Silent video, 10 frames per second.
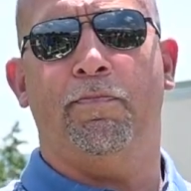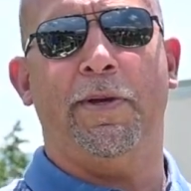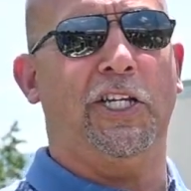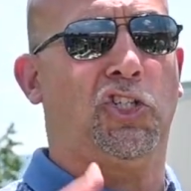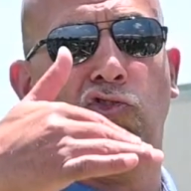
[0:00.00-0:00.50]

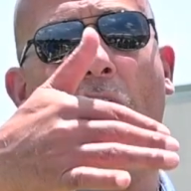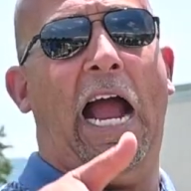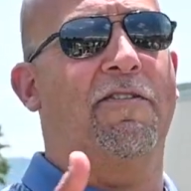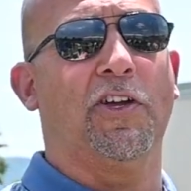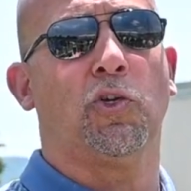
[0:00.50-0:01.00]
be
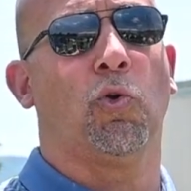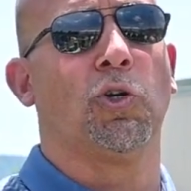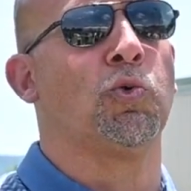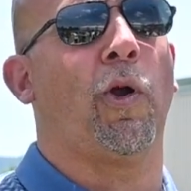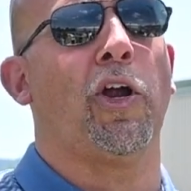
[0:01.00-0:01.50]
striving
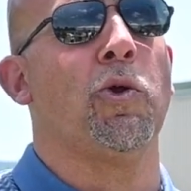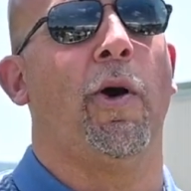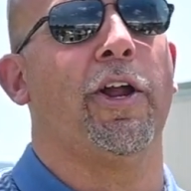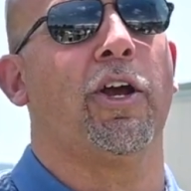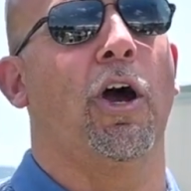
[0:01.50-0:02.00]
towards where you
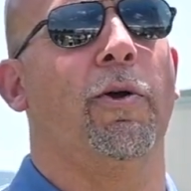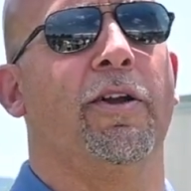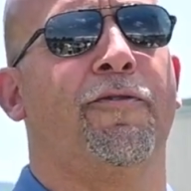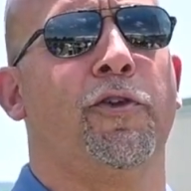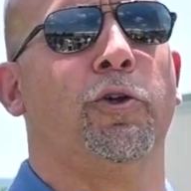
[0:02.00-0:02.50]
want to go in
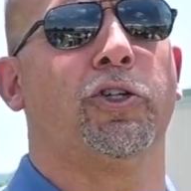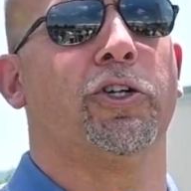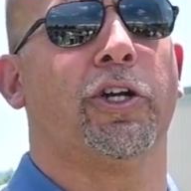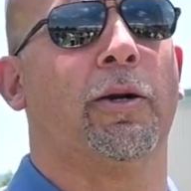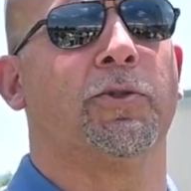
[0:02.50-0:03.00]
the future
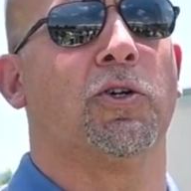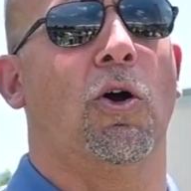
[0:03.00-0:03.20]
in terms of